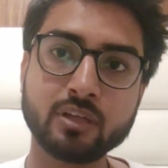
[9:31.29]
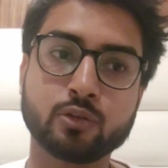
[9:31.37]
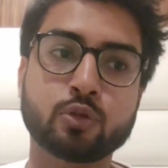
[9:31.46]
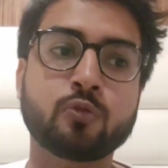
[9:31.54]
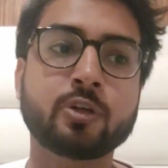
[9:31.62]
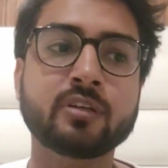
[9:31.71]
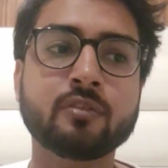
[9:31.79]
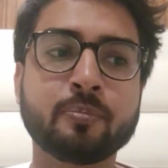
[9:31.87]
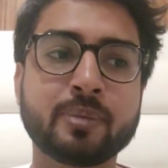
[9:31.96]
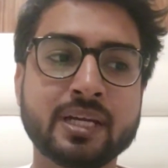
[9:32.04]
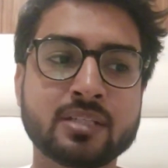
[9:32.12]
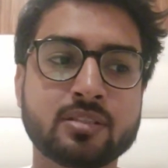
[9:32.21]
So whatever
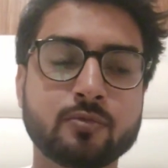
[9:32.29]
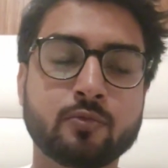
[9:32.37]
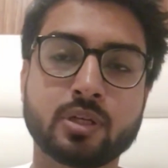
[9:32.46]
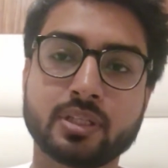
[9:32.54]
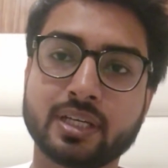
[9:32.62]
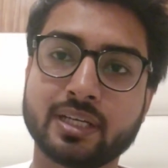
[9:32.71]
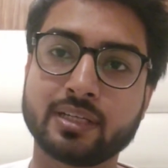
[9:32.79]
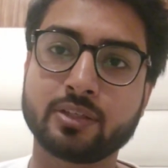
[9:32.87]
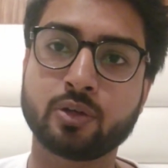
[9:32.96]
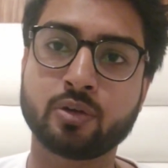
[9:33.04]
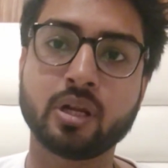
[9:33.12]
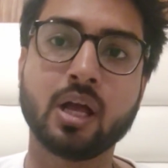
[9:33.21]
page were there in
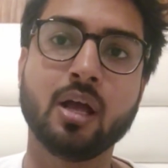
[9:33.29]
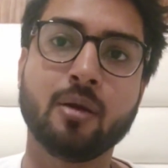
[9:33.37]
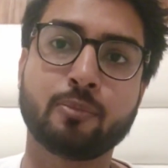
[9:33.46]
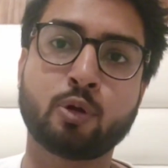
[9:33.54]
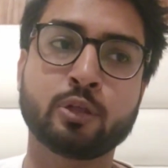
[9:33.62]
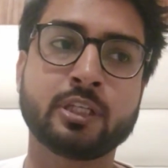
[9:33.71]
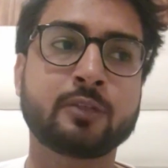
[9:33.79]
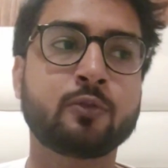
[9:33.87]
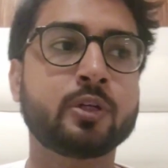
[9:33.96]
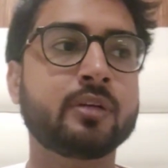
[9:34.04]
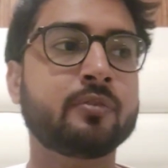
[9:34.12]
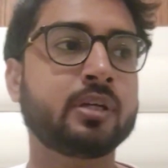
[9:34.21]
your project,
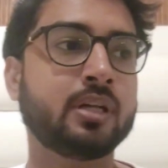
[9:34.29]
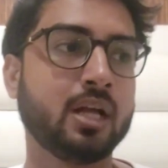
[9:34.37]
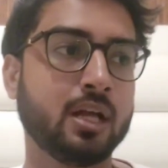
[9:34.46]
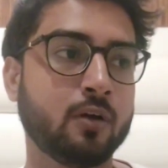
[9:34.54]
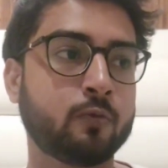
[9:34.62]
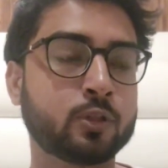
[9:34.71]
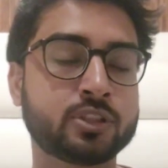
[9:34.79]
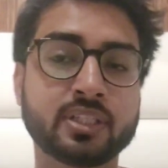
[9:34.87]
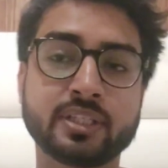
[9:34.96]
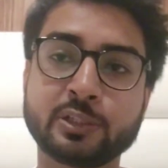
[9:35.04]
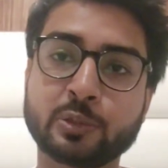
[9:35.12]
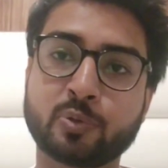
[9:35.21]
whatever was
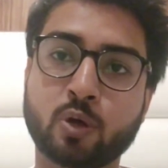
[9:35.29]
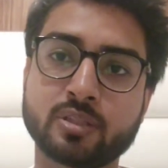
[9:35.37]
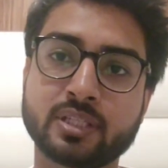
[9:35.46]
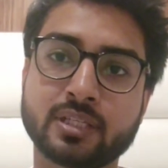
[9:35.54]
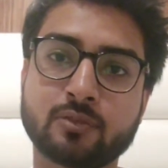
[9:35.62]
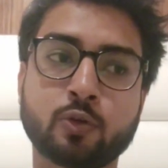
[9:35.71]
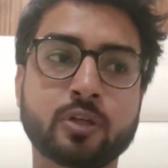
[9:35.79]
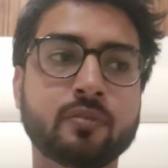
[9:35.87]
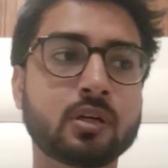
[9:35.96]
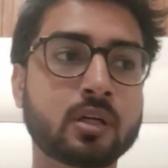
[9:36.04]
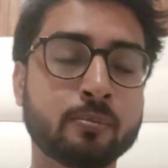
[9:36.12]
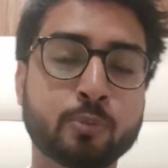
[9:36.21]
there in your project,
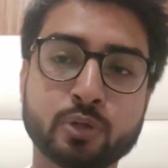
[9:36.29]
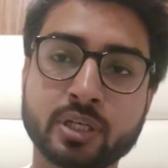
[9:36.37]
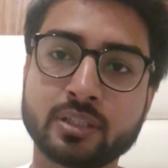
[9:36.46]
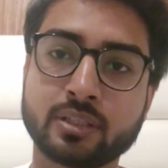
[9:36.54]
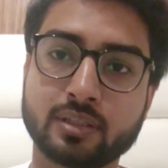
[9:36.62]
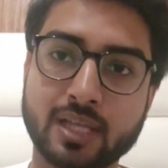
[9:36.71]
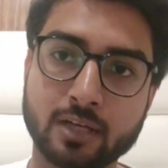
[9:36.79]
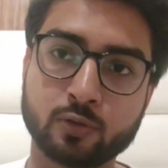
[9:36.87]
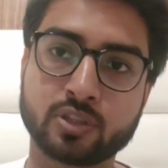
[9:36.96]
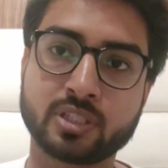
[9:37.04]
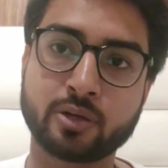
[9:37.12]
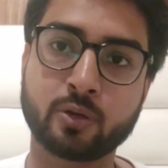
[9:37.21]
whatever component that
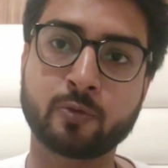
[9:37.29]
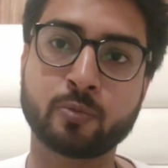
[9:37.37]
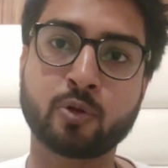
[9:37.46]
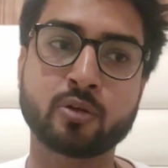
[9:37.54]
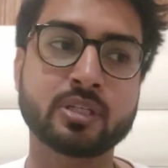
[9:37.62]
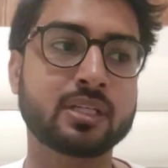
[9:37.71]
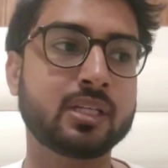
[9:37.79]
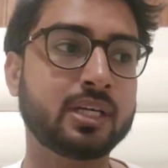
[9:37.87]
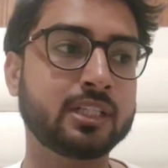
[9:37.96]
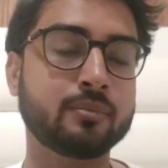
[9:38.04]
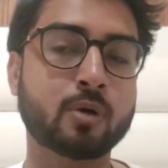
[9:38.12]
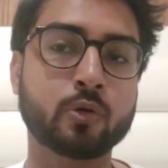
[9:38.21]
was there of your project,
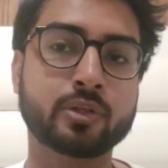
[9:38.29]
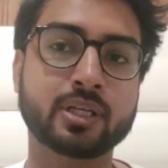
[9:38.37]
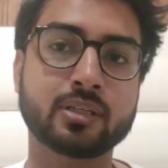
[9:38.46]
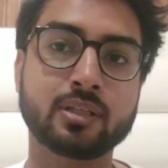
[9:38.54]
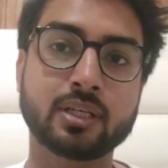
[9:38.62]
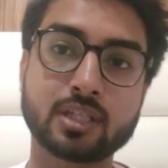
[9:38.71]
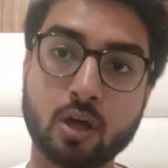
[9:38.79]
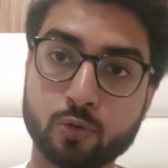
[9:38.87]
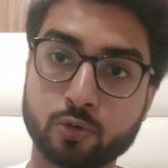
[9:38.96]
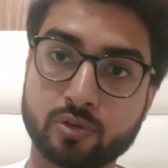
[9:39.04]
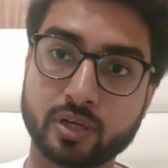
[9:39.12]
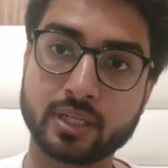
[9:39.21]
learn about it, learn how
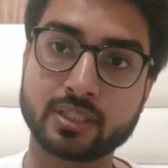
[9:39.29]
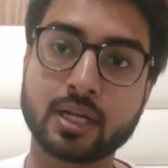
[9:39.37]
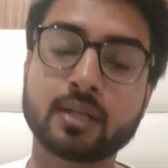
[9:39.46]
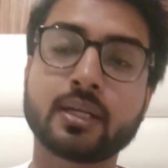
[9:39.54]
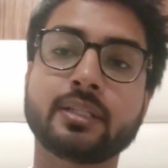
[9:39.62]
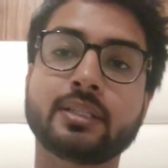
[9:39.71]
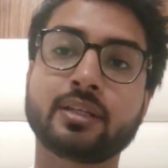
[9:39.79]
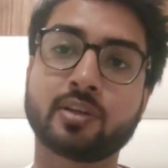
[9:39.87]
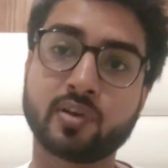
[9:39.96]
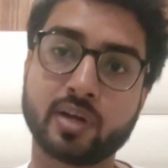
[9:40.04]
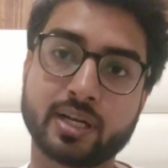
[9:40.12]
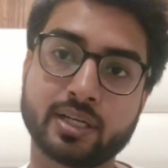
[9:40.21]
to create that, and then
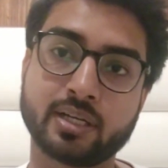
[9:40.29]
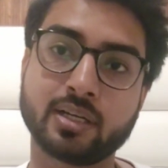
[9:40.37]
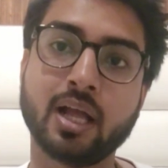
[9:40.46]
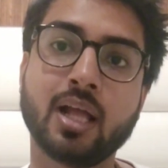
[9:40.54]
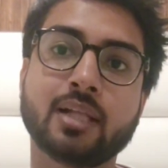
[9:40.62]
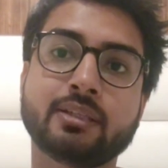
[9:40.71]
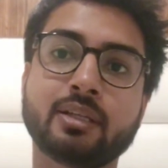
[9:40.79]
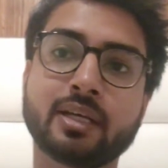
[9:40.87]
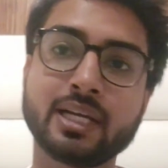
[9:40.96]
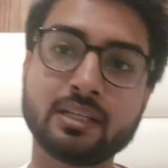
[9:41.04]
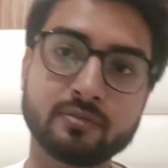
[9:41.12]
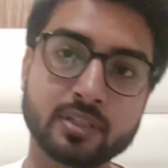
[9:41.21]
create it. Then
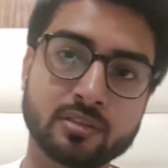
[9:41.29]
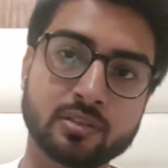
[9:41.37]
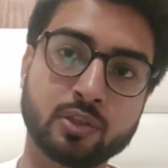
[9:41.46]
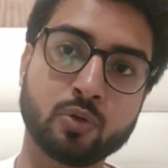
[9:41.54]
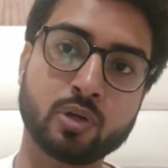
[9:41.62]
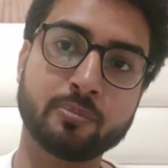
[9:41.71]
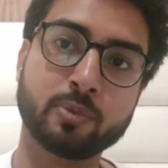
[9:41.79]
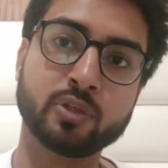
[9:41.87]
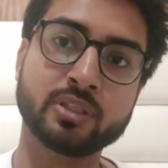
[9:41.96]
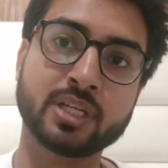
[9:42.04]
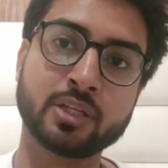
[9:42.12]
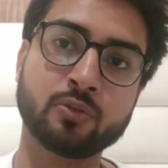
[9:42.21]
again, if there's a new
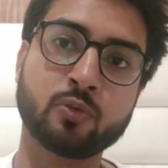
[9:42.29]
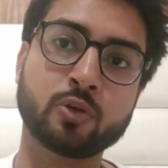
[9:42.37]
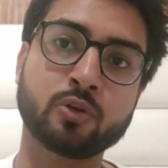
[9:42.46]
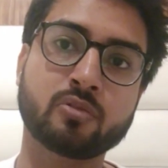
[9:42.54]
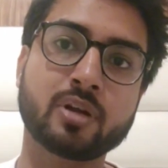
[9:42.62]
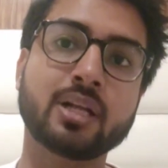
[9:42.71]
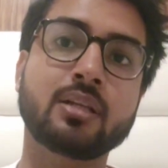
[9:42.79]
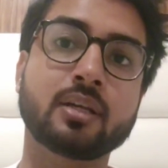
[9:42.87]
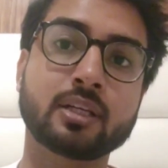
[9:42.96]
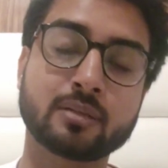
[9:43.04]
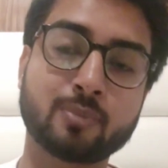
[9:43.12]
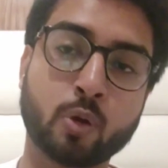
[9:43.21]
component that you want to create,
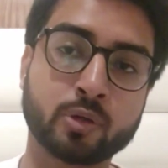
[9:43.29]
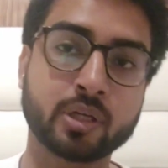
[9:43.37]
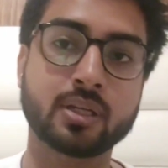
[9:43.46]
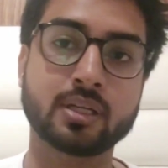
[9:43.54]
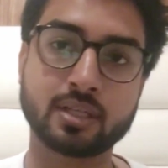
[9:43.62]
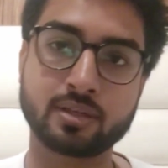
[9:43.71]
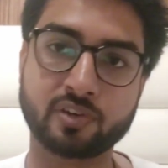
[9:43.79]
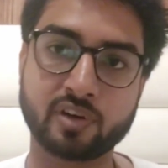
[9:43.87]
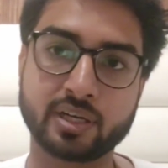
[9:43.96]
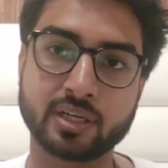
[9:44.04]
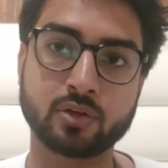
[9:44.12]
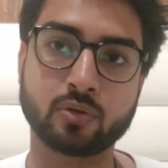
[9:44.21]
learn about it and then
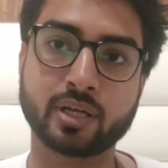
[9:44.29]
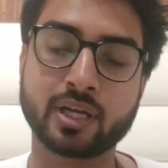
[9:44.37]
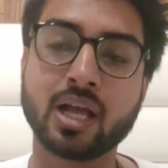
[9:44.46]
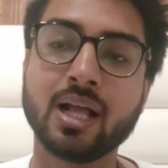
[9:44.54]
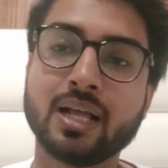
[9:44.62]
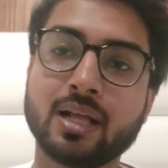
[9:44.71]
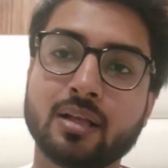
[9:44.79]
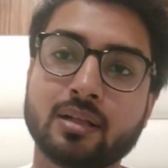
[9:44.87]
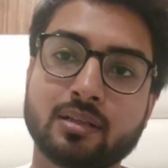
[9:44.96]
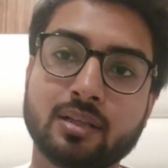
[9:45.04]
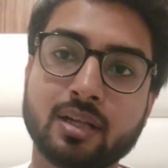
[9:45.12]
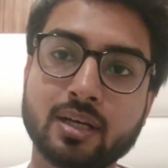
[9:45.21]
create it, okay?
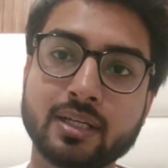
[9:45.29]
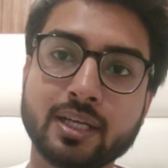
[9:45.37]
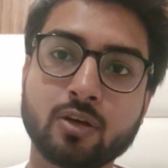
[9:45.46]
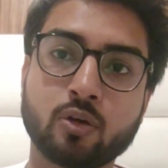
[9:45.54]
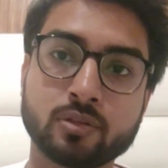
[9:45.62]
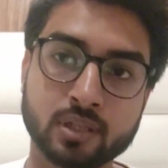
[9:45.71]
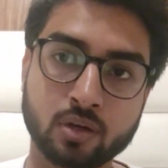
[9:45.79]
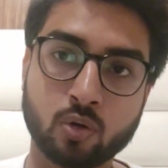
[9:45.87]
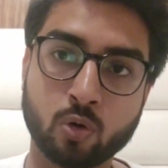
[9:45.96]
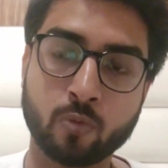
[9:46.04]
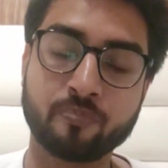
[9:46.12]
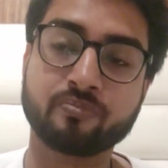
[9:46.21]
Learning on the
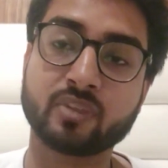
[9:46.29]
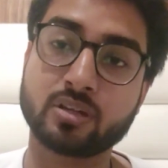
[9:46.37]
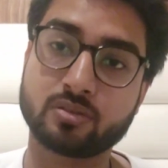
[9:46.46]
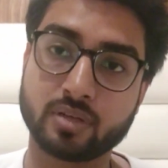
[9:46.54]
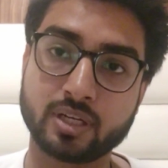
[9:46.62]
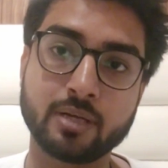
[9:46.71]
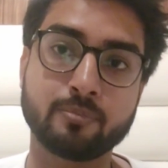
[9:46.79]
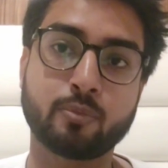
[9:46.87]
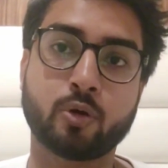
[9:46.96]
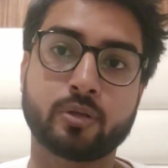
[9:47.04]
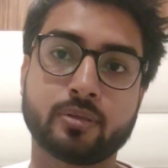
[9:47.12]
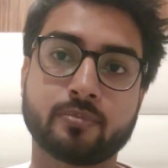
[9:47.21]
go is really
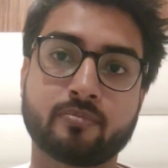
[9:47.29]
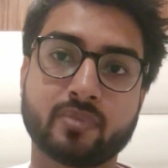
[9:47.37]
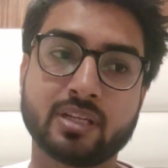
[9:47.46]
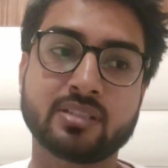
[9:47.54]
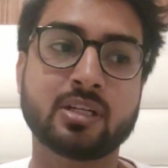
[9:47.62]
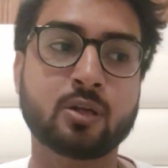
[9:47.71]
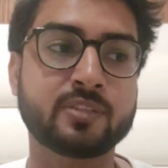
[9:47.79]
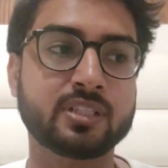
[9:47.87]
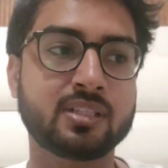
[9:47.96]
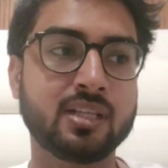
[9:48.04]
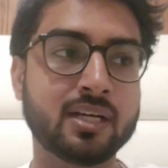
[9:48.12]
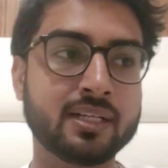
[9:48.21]
important. Instead of
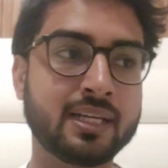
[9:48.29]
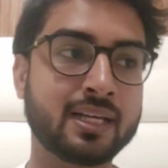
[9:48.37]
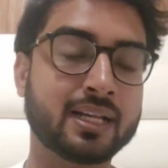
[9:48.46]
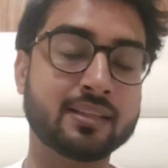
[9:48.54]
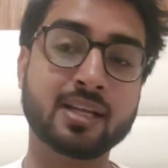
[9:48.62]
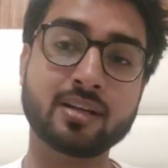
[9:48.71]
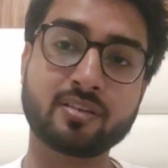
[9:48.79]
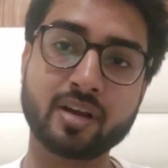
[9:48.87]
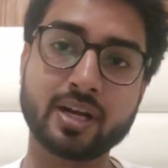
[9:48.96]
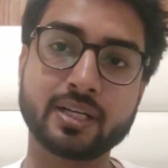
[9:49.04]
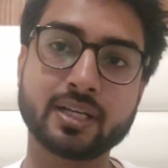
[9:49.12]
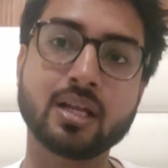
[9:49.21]
just learning and then
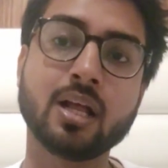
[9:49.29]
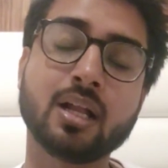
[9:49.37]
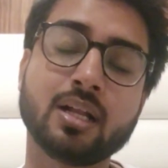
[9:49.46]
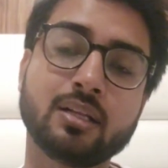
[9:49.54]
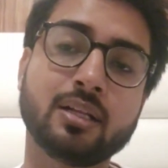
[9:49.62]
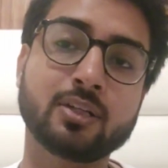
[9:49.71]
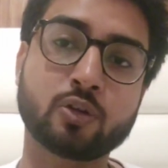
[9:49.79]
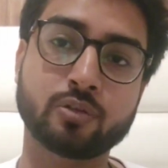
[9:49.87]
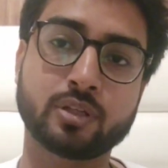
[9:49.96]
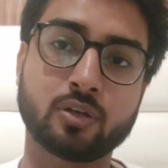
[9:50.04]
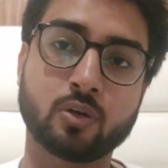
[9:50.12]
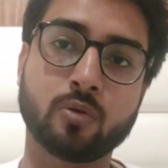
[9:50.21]
creating, learn
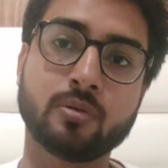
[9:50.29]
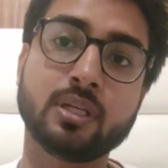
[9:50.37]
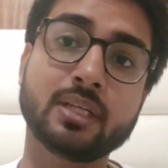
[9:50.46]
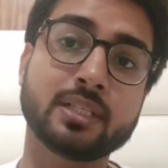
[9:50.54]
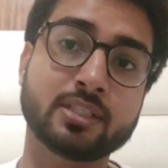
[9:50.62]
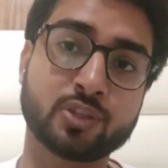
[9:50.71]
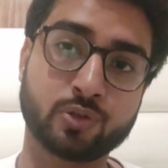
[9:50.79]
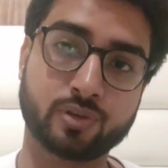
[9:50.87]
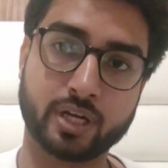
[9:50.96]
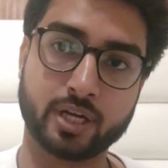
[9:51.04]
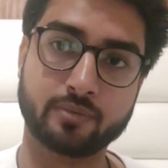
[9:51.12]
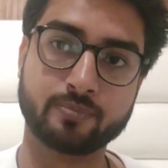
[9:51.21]
on the go. Learn as you
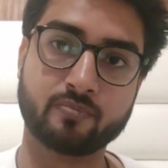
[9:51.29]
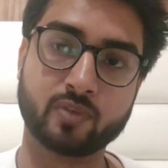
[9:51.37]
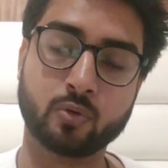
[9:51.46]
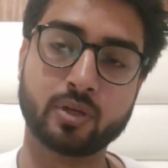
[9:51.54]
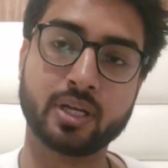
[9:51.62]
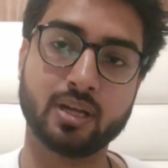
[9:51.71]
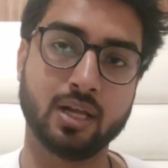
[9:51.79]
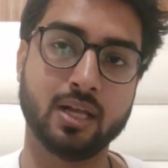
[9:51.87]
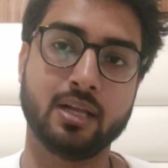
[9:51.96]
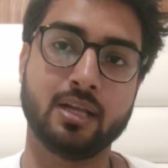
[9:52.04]
create, okay?